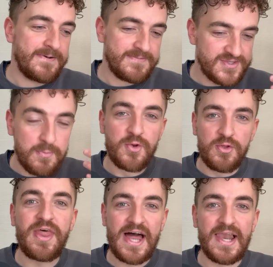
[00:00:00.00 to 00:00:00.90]
someone
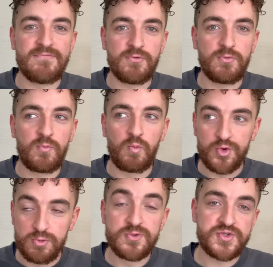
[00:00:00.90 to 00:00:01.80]
on that level
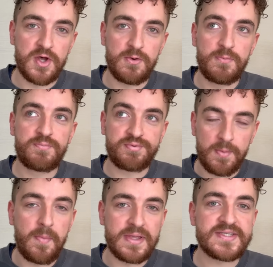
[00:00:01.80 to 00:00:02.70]
would also
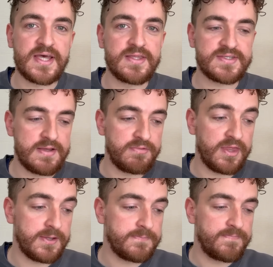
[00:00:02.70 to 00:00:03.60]
probably say the same thing.